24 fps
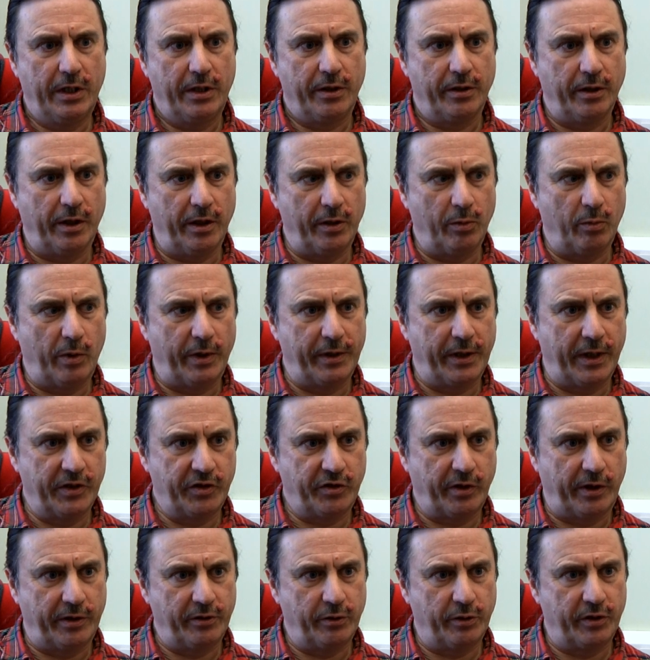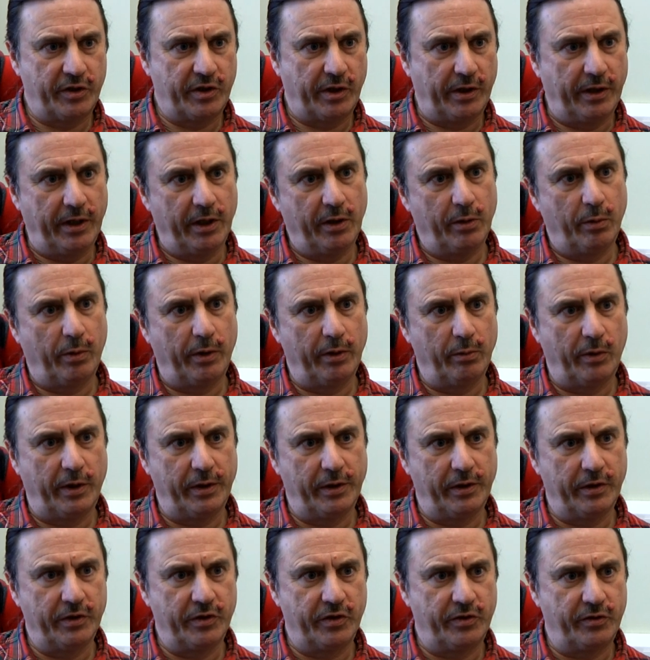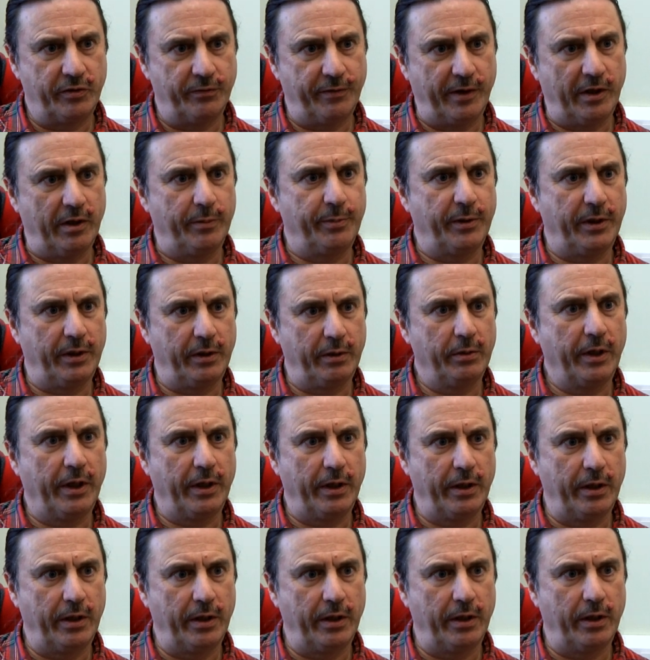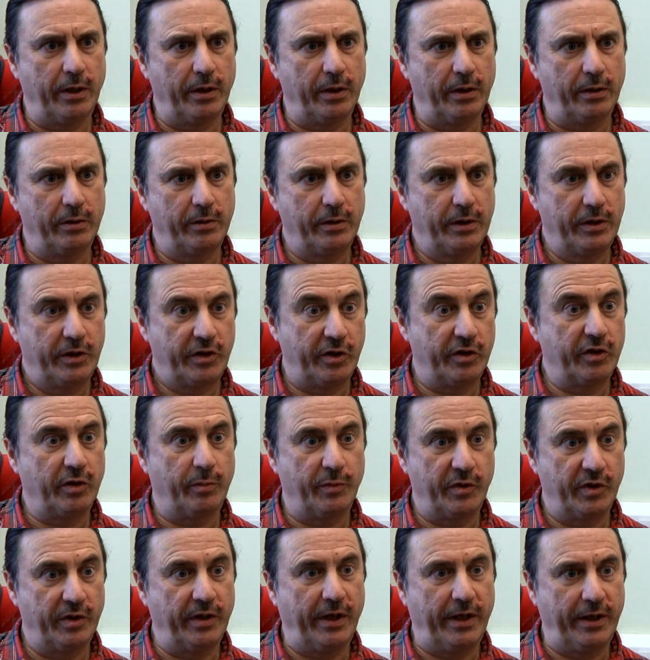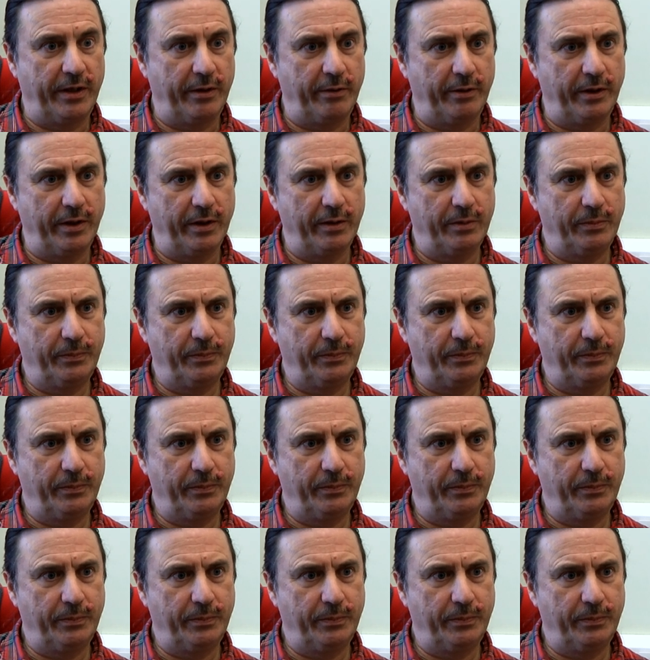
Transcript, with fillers: that one has to undertake when one is developing uh, systems in that area.